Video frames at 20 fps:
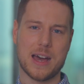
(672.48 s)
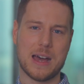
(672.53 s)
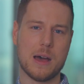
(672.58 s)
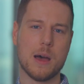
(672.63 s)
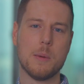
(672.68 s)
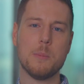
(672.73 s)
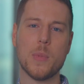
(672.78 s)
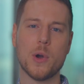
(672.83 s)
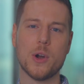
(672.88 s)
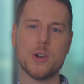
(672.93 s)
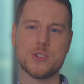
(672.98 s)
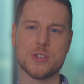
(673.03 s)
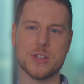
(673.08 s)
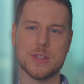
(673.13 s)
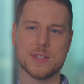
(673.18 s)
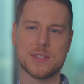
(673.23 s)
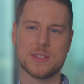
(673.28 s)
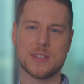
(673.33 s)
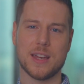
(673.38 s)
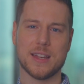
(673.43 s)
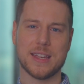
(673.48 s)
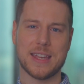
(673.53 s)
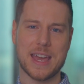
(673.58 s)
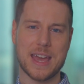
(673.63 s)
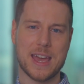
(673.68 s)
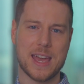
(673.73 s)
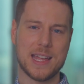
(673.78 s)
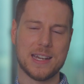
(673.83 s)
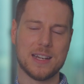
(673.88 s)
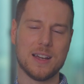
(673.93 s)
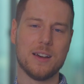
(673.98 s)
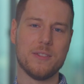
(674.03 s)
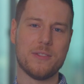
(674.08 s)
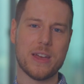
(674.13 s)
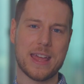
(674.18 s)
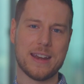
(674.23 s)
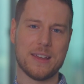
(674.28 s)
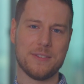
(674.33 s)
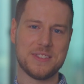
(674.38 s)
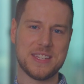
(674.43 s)
emergence again of
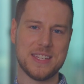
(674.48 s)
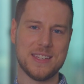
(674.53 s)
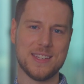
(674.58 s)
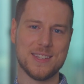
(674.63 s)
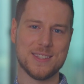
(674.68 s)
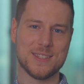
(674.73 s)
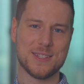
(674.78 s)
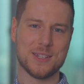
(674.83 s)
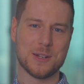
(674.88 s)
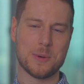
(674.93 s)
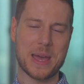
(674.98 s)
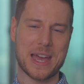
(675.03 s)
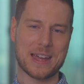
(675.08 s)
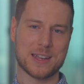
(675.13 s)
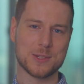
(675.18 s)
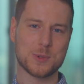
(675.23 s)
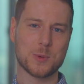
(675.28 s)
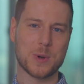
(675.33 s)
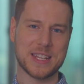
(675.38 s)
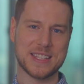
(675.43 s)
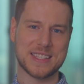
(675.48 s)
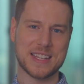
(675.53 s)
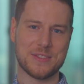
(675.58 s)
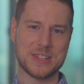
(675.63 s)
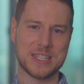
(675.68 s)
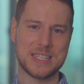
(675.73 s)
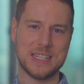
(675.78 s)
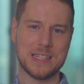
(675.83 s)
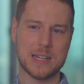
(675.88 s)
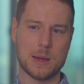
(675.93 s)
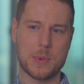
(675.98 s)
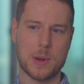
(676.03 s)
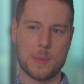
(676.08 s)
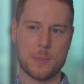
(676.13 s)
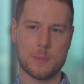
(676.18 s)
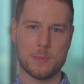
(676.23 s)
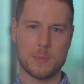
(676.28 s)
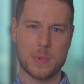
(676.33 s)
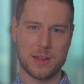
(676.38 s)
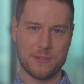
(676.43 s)
NFTs. Back in 2017, I
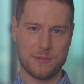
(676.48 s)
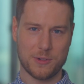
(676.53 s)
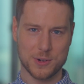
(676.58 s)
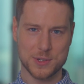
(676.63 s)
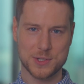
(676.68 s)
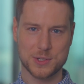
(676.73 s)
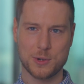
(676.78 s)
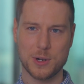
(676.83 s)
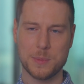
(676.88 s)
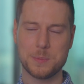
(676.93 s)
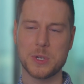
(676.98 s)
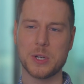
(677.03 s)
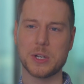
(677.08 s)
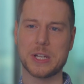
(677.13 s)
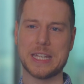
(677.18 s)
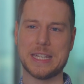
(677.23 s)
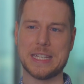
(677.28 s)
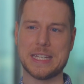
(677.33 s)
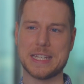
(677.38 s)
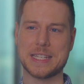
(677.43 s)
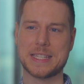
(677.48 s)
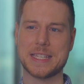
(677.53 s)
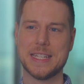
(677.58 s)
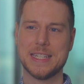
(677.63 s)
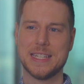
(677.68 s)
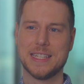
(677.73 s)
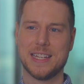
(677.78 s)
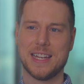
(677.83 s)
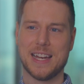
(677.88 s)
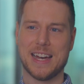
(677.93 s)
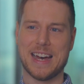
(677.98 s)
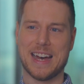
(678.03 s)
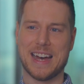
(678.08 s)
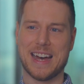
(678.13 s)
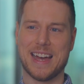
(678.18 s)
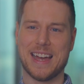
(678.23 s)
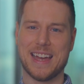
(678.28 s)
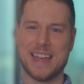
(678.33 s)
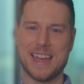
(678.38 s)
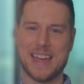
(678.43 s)
bought my first CryptoKitties,
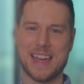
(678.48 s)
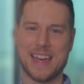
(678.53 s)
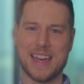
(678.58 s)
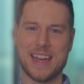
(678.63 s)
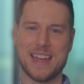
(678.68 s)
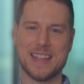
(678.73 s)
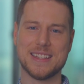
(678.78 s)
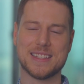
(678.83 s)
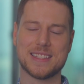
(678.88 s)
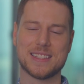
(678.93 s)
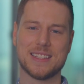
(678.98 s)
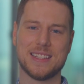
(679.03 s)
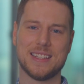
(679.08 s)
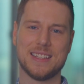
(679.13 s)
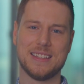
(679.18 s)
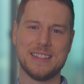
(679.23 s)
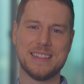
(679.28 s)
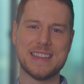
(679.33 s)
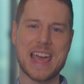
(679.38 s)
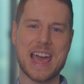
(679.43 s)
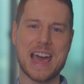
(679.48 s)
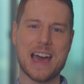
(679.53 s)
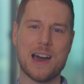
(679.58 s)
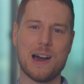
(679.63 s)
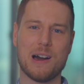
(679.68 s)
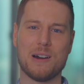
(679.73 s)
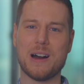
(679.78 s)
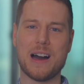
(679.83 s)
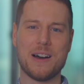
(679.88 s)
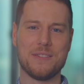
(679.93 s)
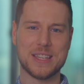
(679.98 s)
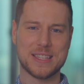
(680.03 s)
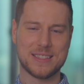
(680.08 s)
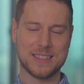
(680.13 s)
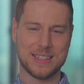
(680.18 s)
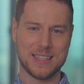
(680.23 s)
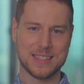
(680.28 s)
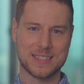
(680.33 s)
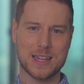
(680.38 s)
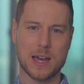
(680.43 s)
and now
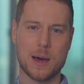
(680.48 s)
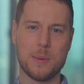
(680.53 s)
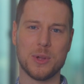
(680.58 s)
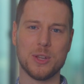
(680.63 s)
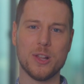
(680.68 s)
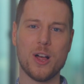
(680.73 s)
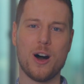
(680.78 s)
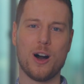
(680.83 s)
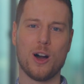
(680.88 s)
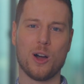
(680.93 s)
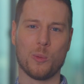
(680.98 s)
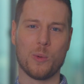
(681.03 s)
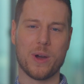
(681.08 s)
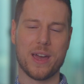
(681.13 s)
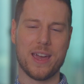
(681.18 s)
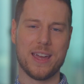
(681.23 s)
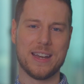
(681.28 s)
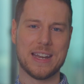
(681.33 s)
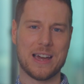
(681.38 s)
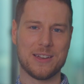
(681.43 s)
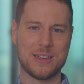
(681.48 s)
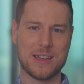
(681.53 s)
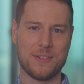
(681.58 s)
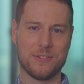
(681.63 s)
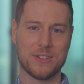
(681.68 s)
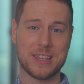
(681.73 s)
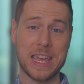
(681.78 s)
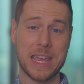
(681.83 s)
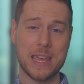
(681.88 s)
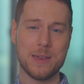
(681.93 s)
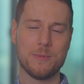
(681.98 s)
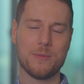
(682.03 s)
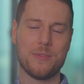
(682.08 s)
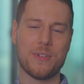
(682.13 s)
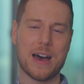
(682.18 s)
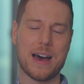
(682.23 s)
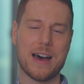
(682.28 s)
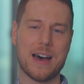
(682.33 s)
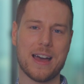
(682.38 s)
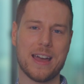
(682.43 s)
obviously it's come a long way. Now you have
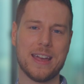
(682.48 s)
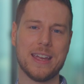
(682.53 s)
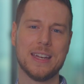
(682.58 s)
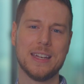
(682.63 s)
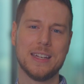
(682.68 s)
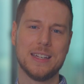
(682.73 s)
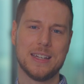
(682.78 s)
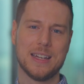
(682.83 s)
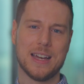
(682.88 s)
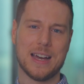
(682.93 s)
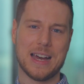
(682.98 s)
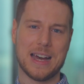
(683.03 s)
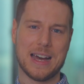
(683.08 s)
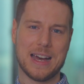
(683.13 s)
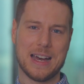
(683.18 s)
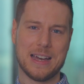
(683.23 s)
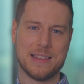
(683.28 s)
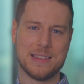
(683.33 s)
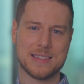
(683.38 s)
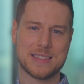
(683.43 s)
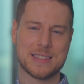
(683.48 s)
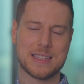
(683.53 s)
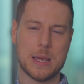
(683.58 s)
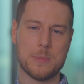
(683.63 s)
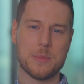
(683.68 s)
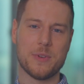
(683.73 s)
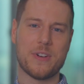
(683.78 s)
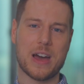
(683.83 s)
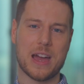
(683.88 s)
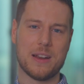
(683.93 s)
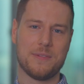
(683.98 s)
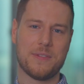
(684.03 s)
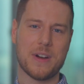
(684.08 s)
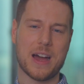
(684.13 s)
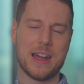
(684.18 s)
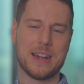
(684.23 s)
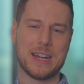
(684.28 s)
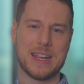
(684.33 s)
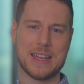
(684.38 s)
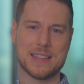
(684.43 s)
GameFi, this gamified
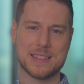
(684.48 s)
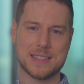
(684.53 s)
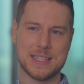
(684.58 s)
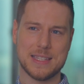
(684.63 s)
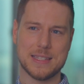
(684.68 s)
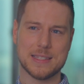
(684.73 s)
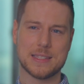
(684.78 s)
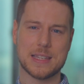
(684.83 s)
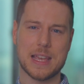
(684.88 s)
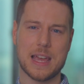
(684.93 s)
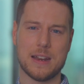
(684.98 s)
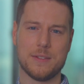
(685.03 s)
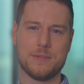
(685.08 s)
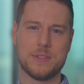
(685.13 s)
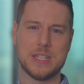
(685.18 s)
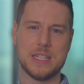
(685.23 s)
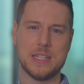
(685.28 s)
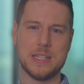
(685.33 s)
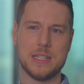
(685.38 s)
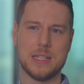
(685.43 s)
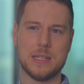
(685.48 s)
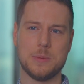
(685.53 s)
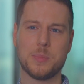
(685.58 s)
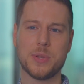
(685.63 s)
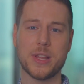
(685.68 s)
finance, these NFT